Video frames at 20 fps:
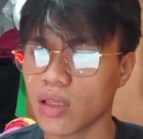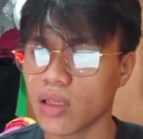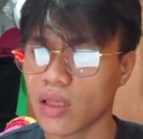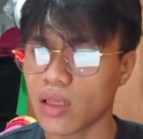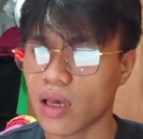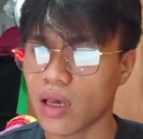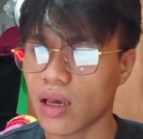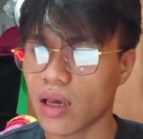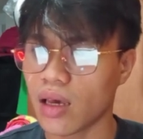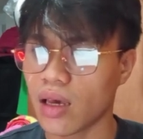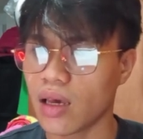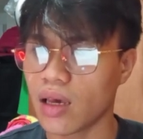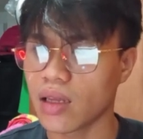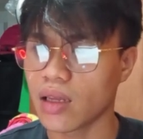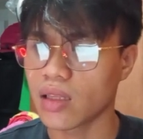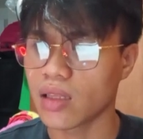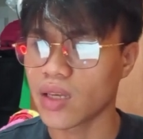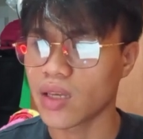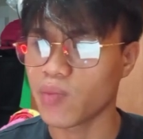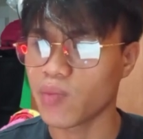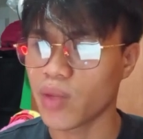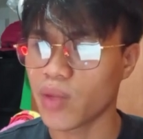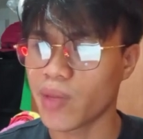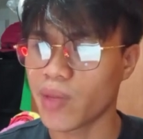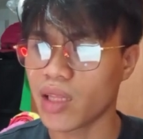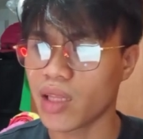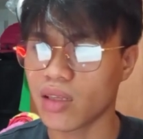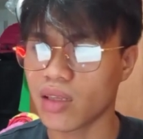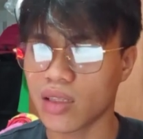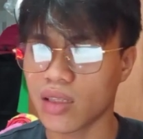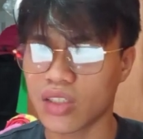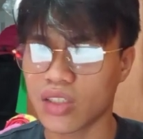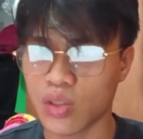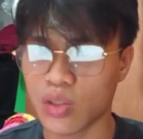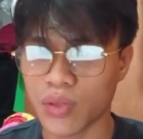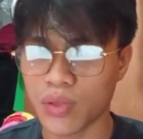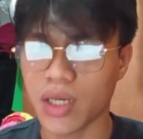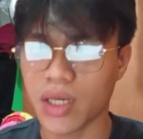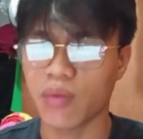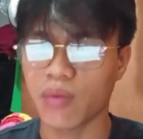and implemented
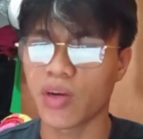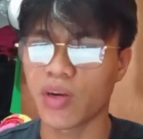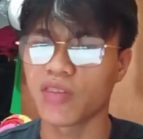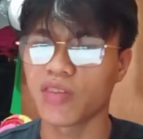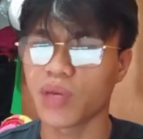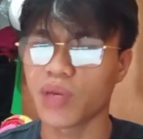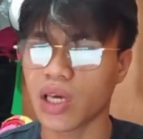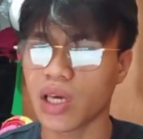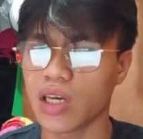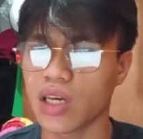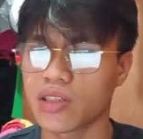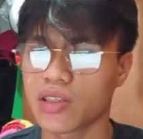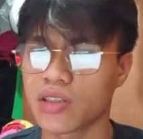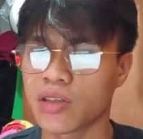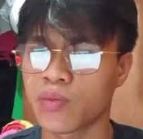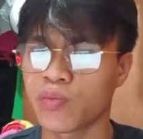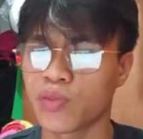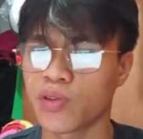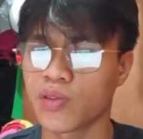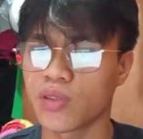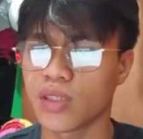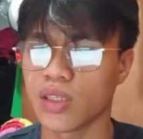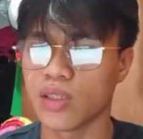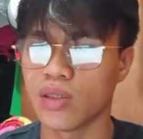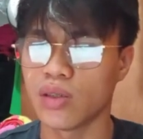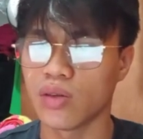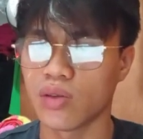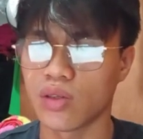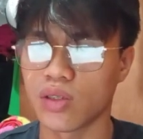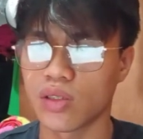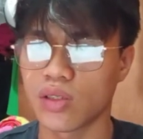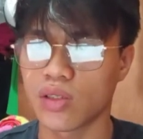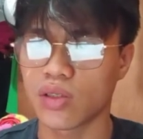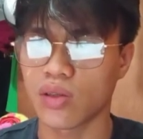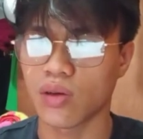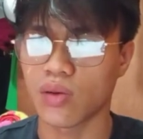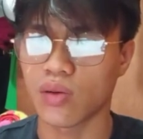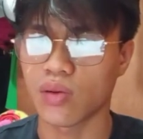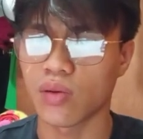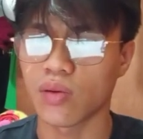strict verification procedures. So,